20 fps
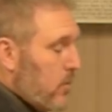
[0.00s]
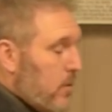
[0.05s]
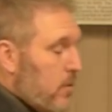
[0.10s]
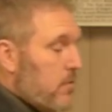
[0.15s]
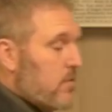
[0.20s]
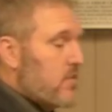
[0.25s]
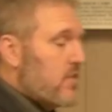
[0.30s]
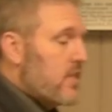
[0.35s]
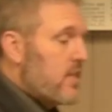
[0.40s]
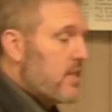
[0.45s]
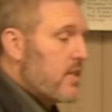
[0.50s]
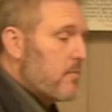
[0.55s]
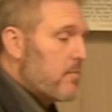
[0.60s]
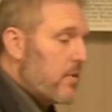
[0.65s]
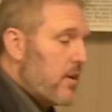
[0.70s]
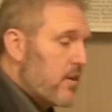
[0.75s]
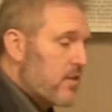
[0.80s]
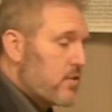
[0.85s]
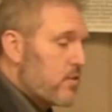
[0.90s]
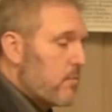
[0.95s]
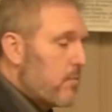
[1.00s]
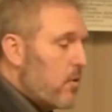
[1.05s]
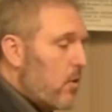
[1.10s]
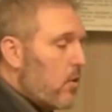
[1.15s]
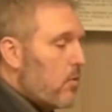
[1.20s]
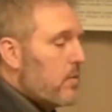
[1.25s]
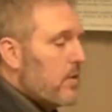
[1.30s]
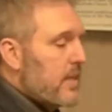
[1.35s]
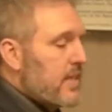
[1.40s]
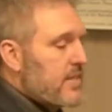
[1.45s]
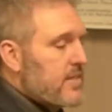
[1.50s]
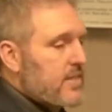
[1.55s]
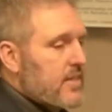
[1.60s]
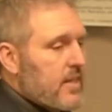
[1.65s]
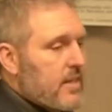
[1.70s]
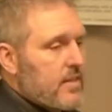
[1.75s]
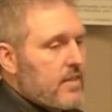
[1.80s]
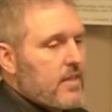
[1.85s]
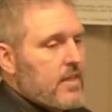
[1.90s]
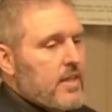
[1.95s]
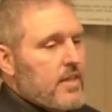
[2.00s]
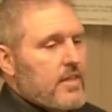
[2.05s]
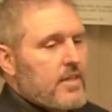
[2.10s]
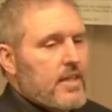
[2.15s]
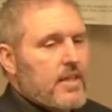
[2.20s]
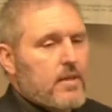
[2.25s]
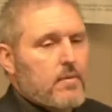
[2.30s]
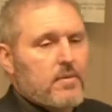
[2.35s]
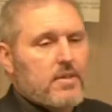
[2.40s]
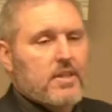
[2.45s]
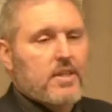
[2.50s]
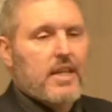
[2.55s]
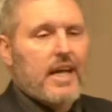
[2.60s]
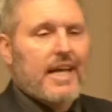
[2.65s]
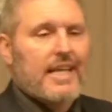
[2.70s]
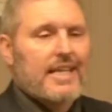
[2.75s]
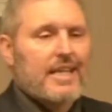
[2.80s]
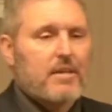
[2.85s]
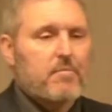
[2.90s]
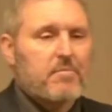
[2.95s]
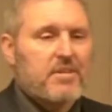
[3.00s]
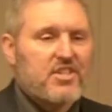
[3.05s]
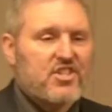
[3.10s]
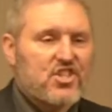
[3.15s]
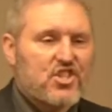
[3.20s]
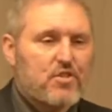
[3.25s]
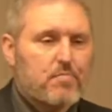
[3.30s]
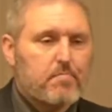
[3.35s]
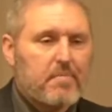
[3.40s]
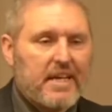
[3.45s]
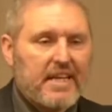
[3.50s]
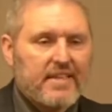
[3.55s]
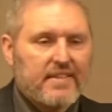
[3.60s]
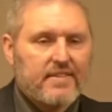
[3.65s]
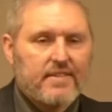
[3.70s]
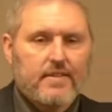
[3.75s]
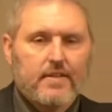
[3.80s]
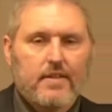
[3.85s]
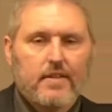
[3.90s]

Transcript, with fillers: see the apostle Paul when he said that he would gladly be spent